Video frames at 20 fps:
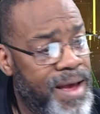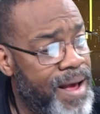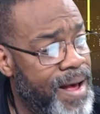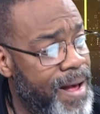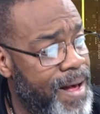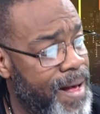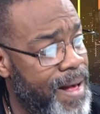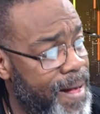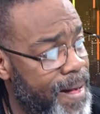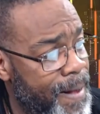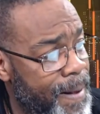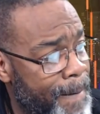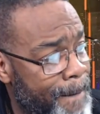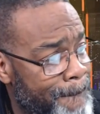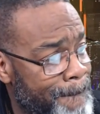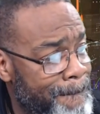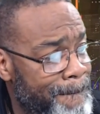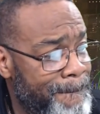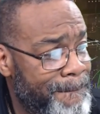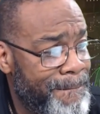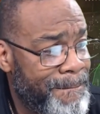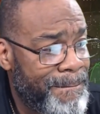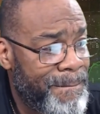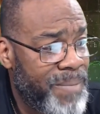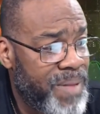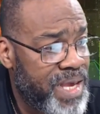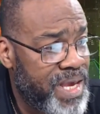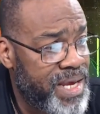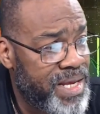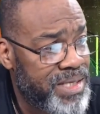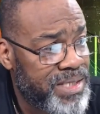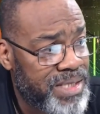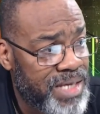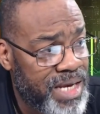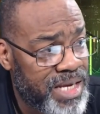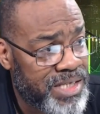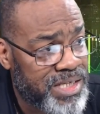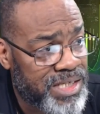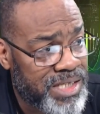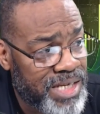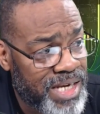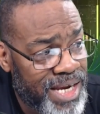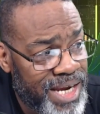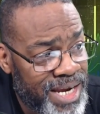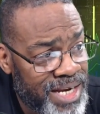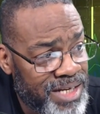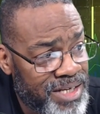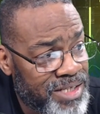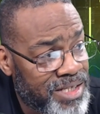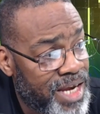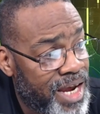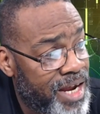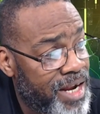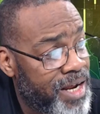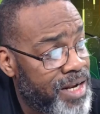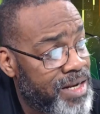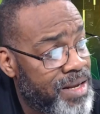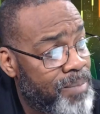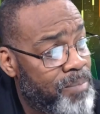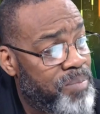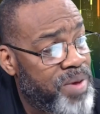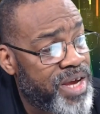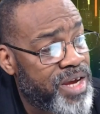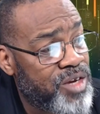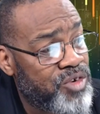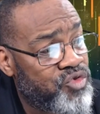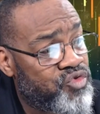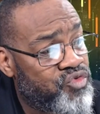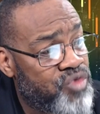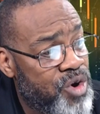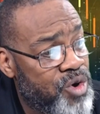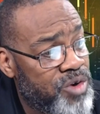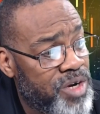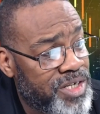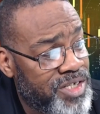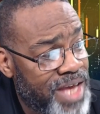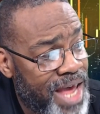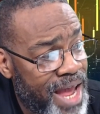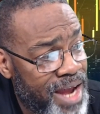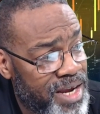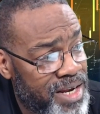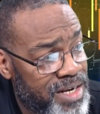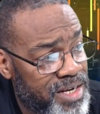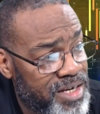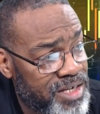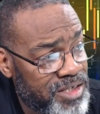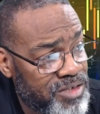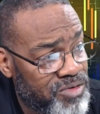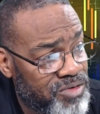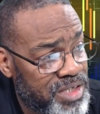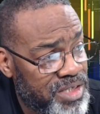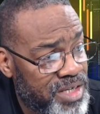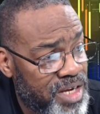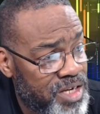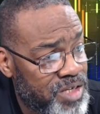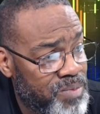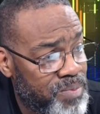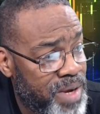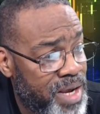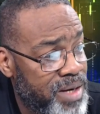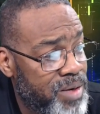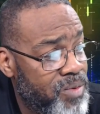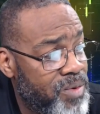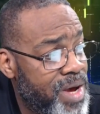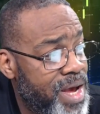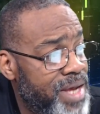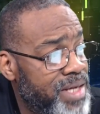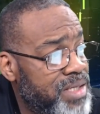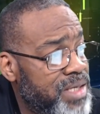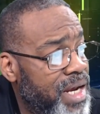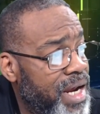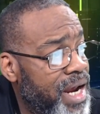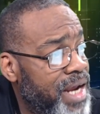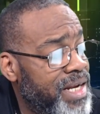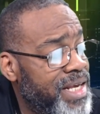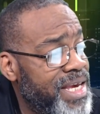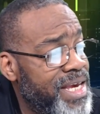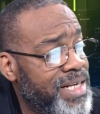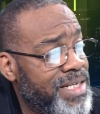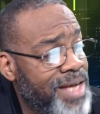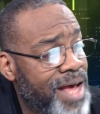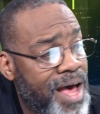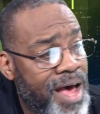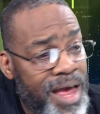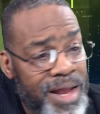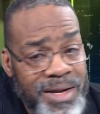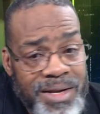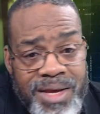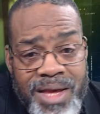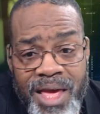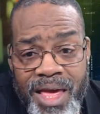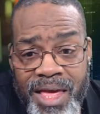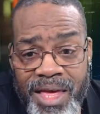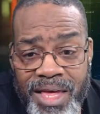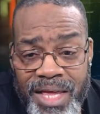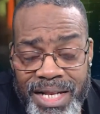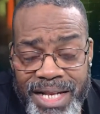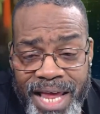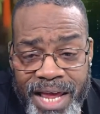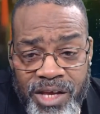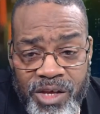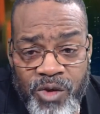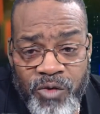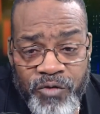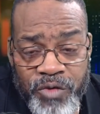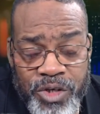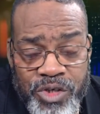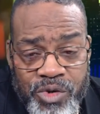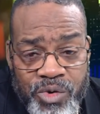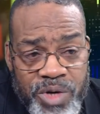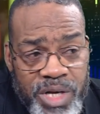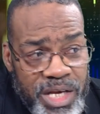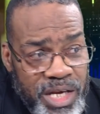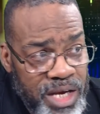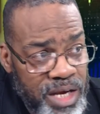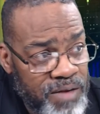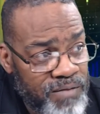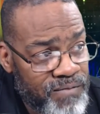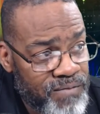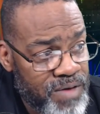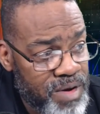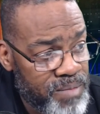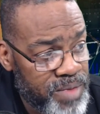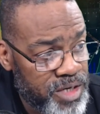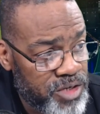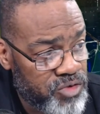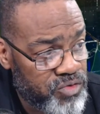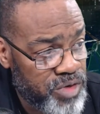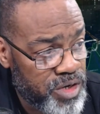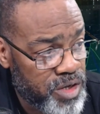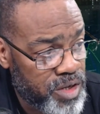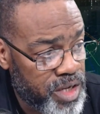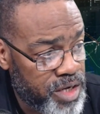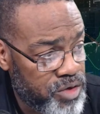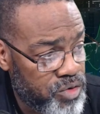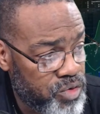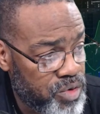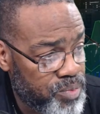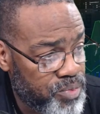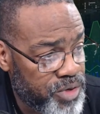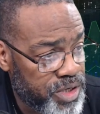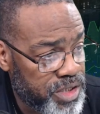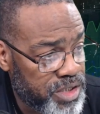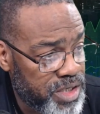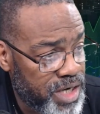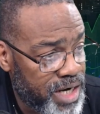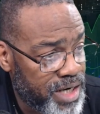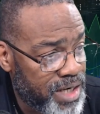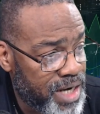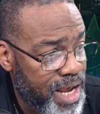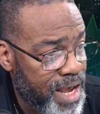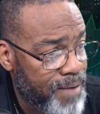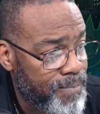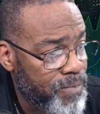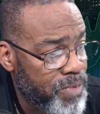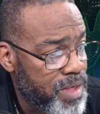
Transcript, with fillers: Um, it it's in uh, the biggest drone attack in history, says Pennywise. And Etan, thank you for tuning in from Israel. I do appreciate that.